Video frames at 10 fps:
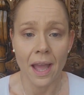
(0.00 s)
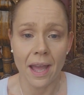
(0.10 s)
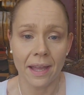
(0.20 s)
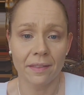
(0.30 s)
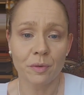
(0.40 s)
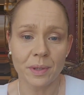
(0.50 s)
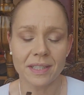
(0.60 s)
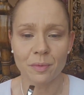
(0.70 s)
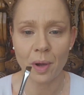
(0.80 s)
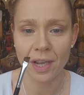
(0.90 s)
And the
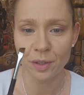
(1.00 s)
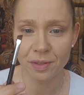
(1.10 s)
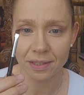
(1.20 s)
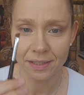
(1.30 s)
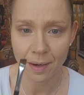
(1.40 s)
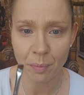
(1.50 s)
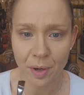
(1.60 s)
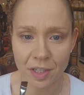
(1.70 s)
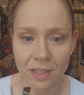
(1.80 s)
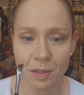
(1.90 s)
reason why I use a damp
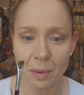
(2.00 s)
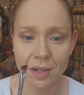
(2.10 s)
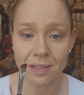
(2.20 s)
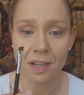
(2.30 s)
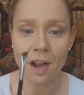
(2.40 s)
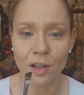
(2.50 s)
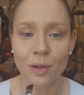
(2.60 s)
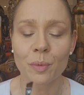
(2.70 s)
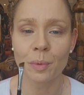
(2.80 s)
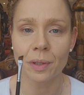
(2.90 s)
brush is because the
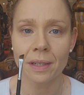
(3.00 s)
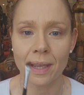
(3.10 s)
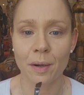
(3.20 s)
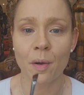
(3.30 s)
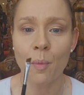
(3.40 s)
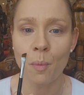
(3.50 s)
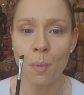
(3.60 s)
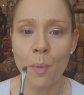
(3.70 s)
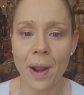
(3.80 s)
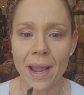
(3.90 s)
color will get
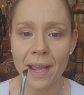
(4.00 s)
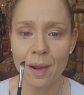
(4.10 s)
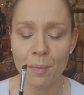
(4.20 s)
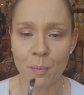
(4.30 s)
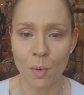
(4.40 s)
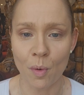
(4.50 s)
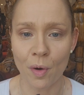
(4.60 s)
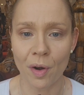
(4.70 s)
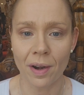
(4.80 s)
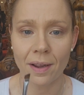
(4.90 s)
way more